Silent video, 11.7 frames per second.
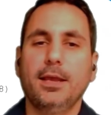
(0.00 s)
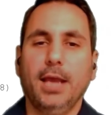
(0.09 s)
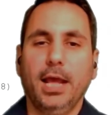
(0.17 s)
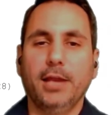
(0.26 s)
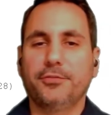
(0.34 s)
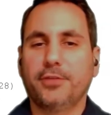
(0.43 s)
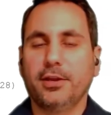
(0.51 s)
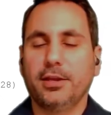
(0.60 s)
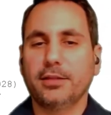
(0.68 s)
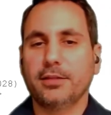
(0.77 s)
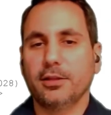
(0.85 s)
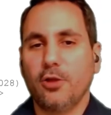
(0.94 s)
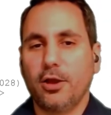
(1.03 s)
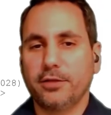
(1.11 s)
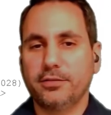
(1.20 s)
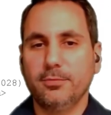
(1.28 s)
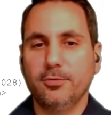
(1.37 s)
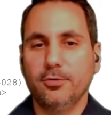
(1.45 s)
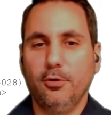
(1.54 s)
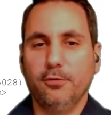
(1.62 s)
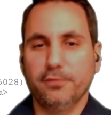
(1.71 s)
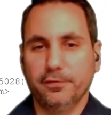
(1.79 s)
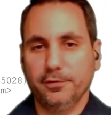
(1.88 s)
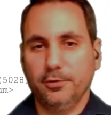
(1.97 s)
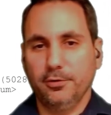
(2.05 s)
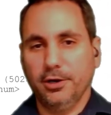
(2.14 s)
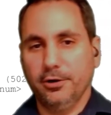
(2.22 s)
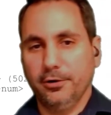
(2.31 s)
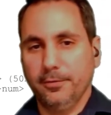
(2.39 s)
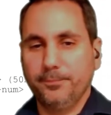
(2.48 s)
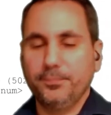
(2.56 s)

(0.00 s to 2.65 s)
and he's going to get the lock table overflow error.